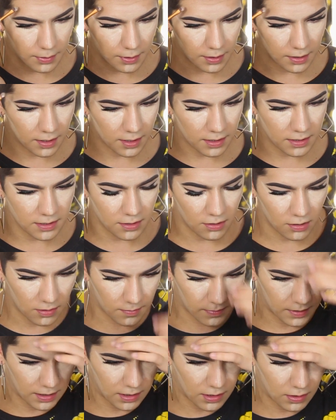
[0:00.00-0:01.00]
put this
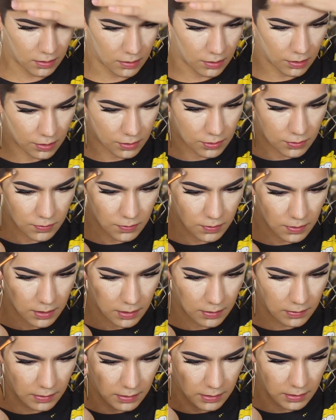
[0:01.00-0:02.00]
on my contour
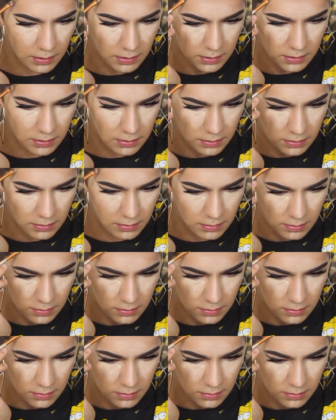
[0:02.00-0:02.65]
areas.